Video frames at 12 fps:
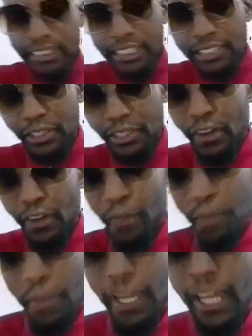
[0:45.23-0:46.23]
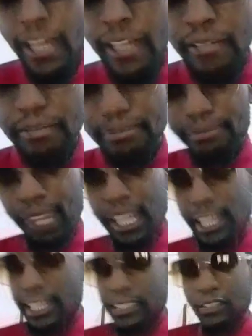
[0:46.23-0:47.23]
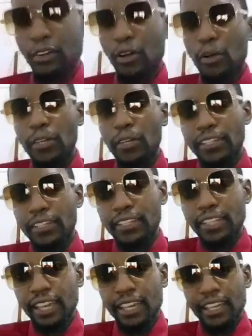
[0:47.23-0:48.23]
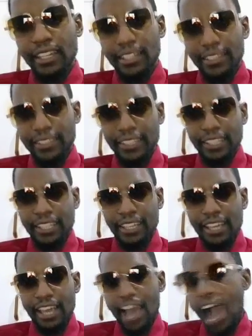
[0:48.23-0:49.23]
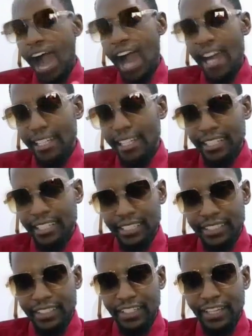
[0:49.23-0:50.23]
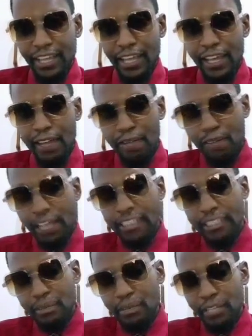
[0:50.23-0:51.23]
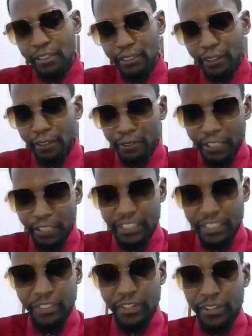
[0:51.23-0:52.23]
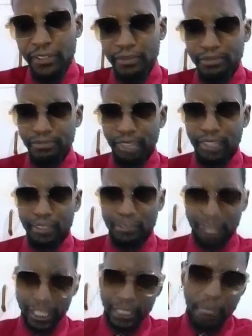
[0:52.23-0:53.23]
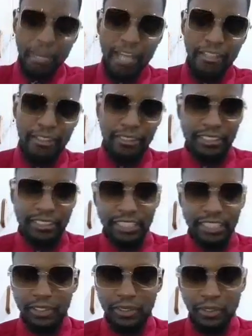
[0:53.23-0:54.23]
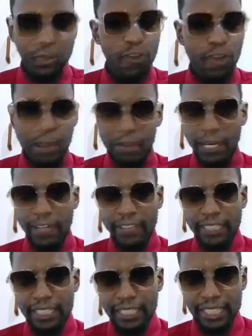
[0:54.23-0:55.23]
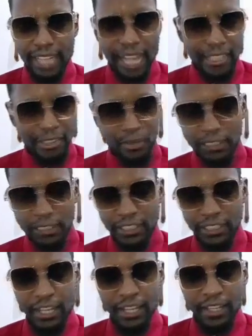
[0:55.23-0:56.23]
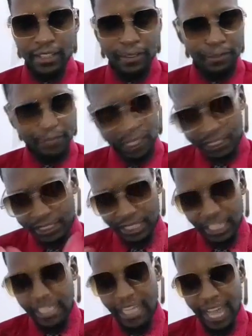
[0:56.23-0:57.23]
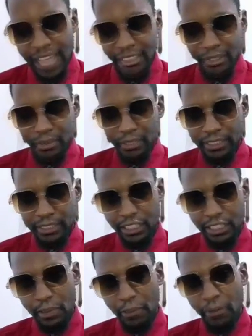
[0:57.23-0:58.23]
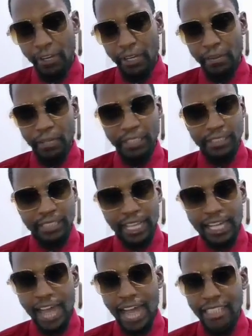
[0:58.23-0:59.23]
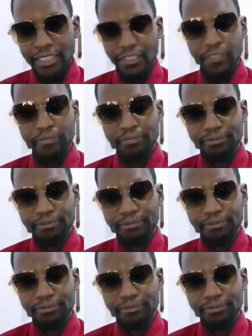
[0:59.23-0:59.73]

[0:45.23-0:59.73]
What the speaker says: So let's go with the hard and fast method first. So the first method that you could go about getting customers, the first 10 customers in your product-based side hustle,